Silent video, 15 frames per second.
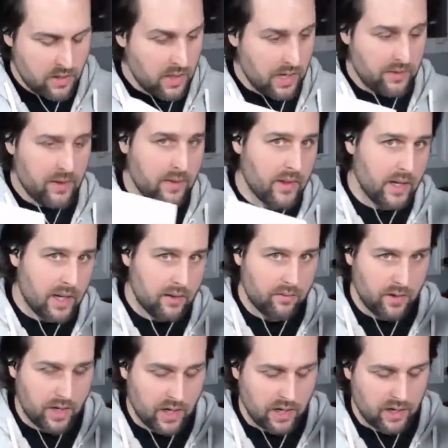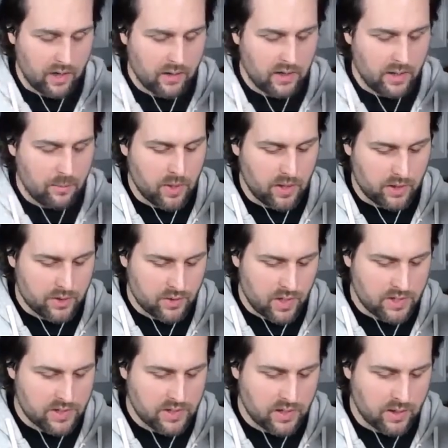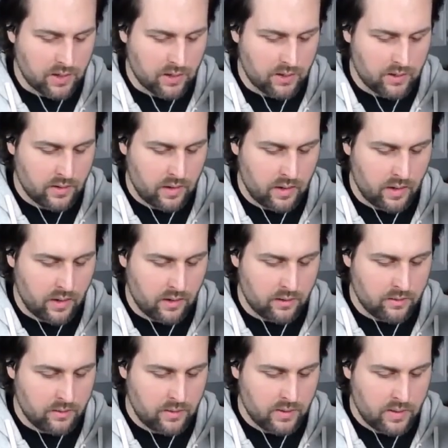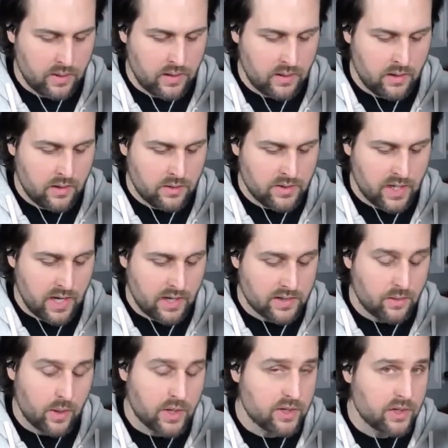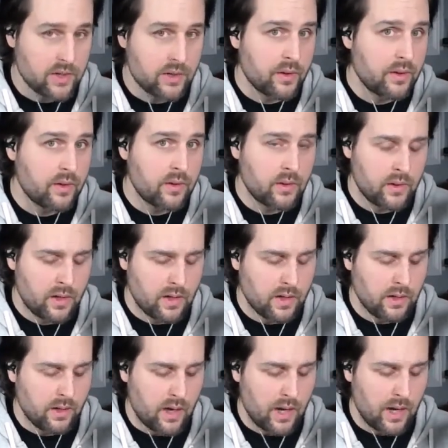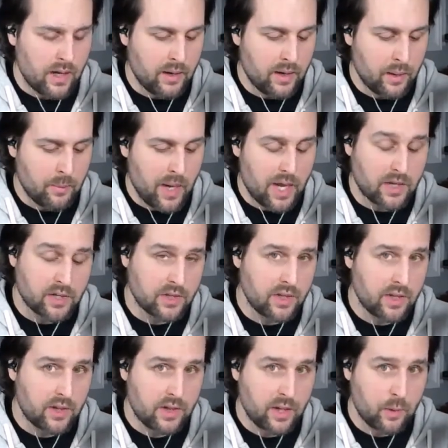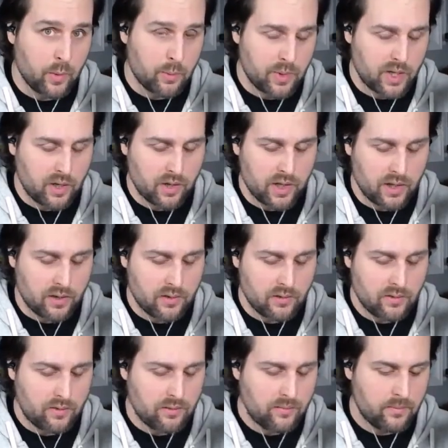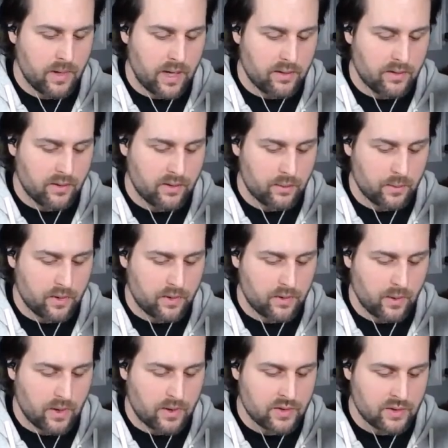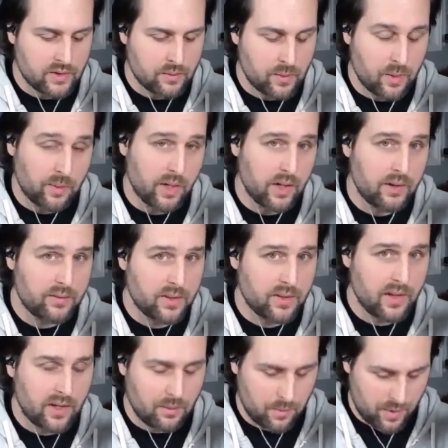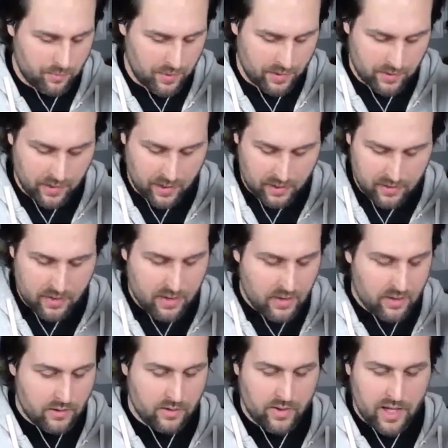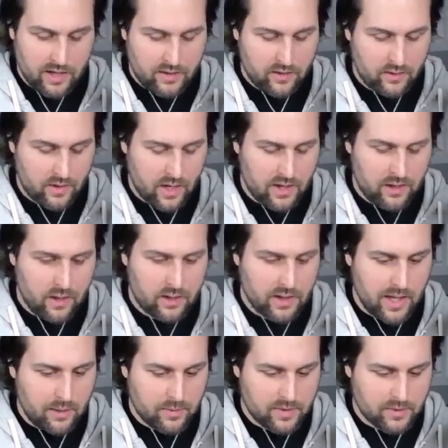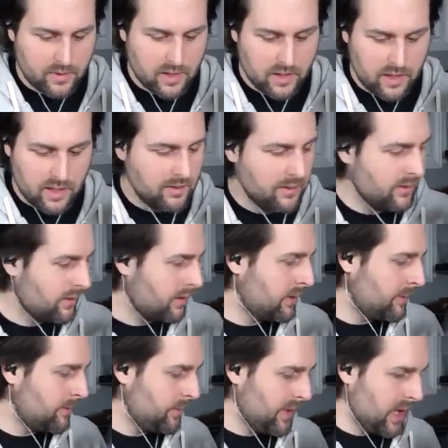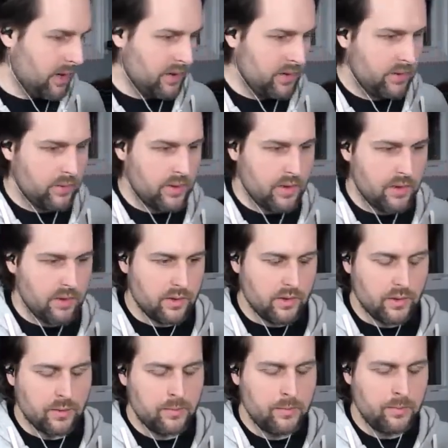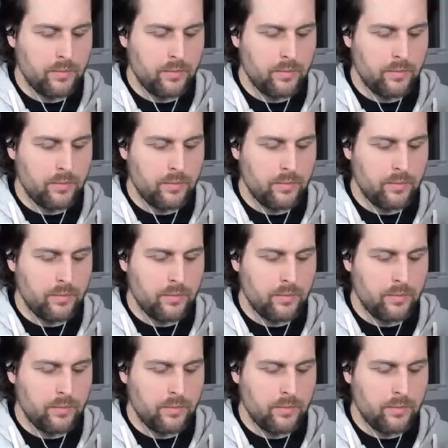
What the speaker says: And then they give a email address here to ask questions, and I'd imagine that they would be good at answering some of those questions. So maybe I'll have to take them up on that. So I thought that was really nice. And they also include